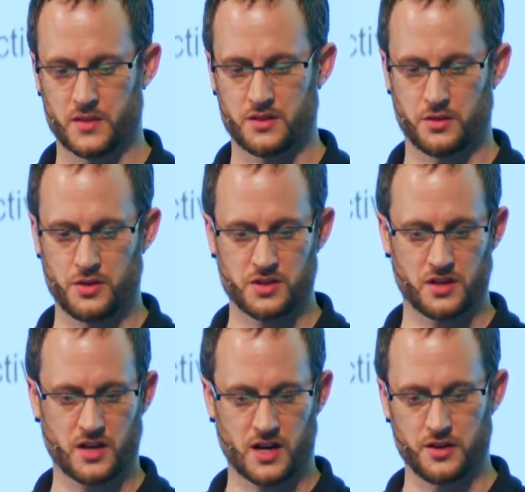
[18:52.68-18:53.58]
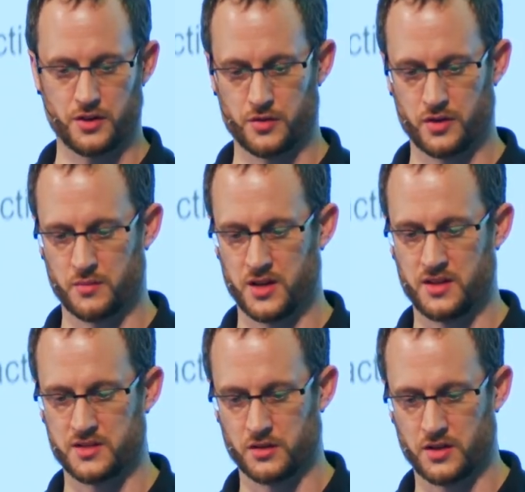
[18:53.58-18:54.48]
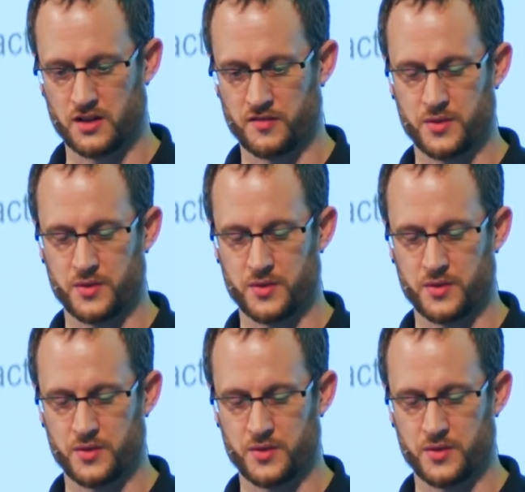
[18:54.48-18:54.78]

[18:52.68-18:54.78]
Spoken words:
So using a cardioid or an Omni, there's not enough,